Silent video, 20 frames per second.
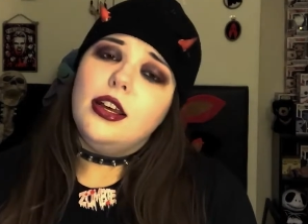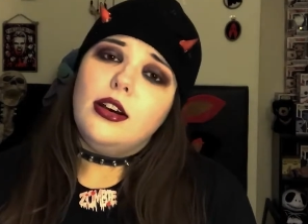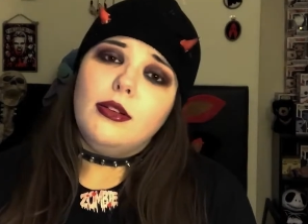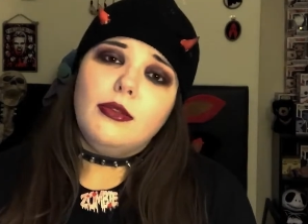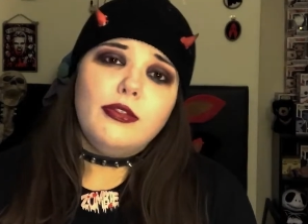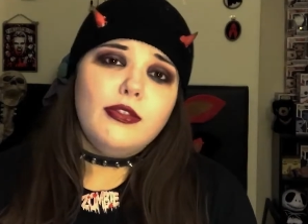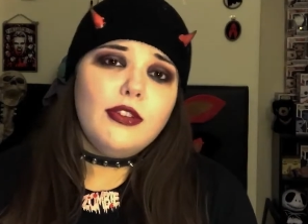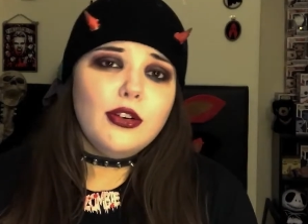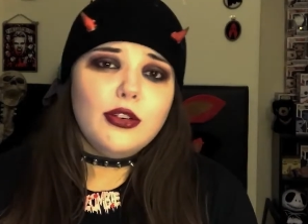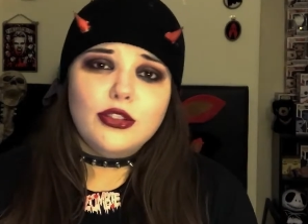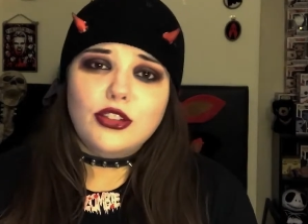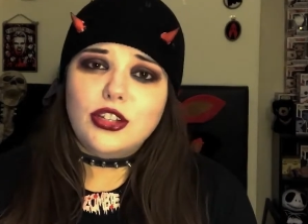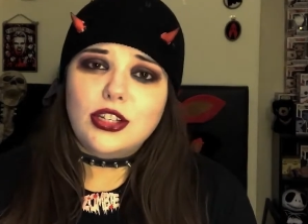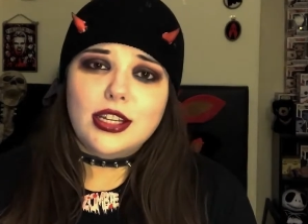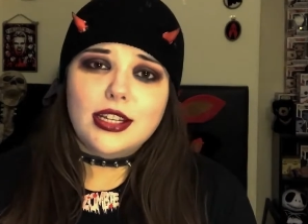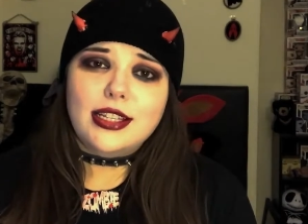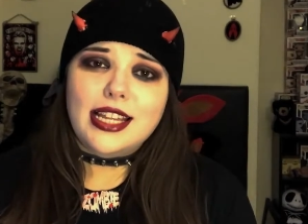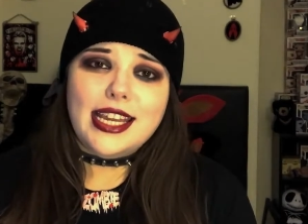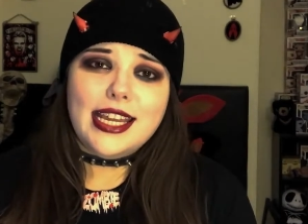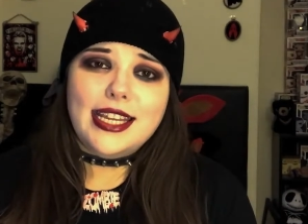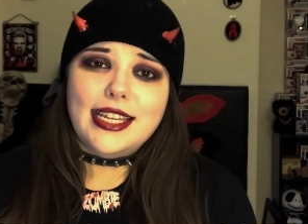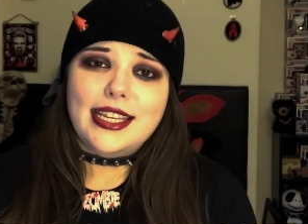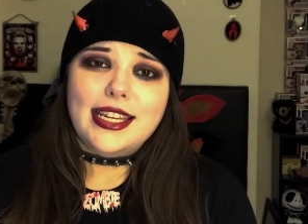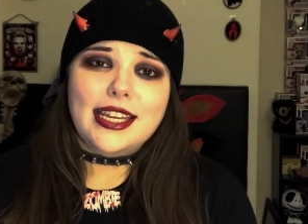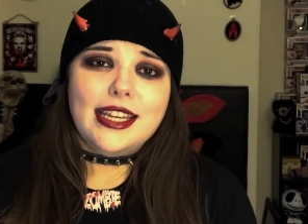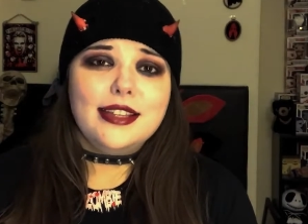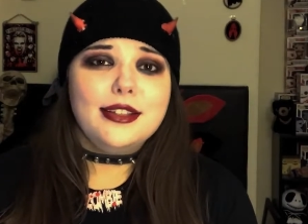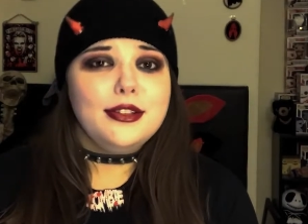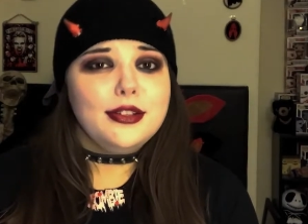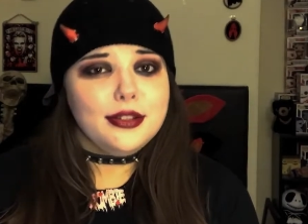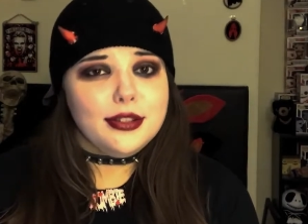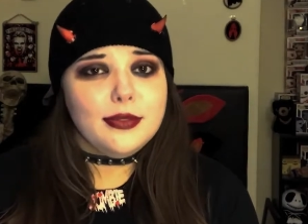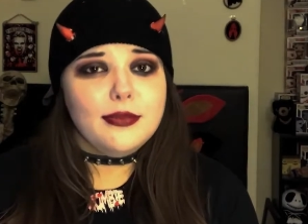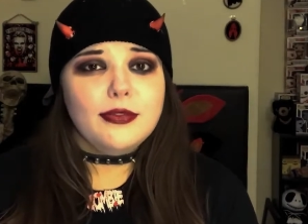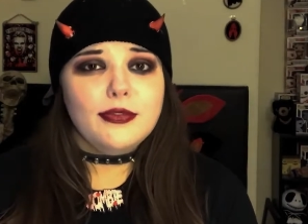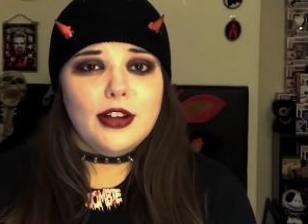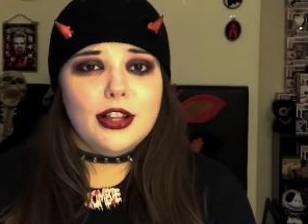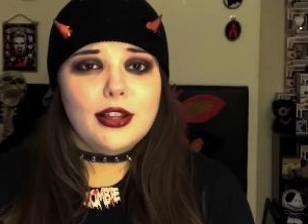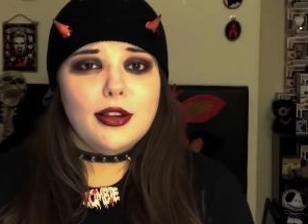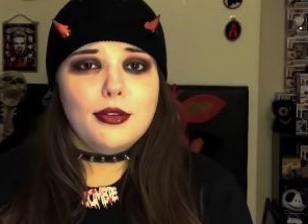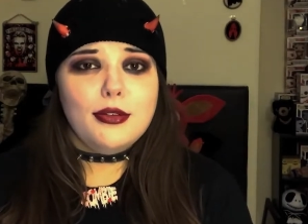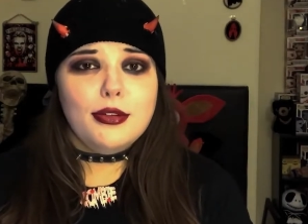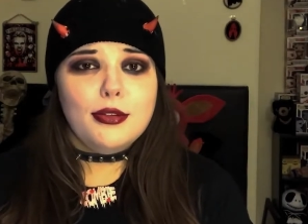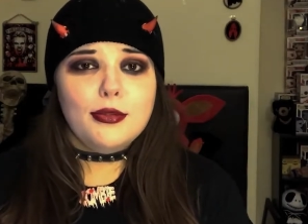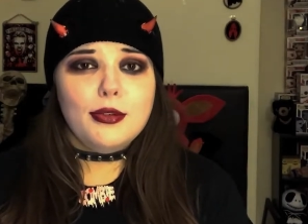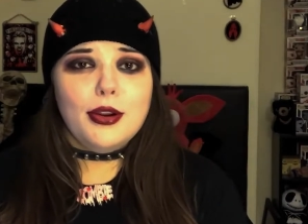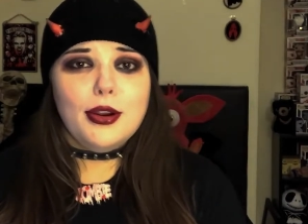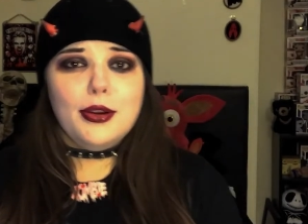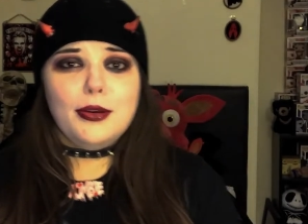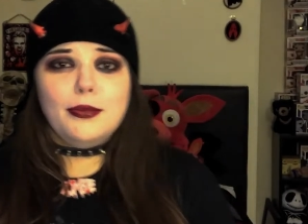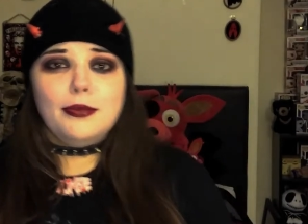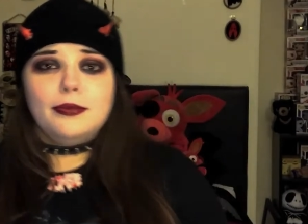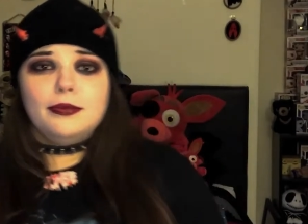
unfortunately, it doesn't follow through.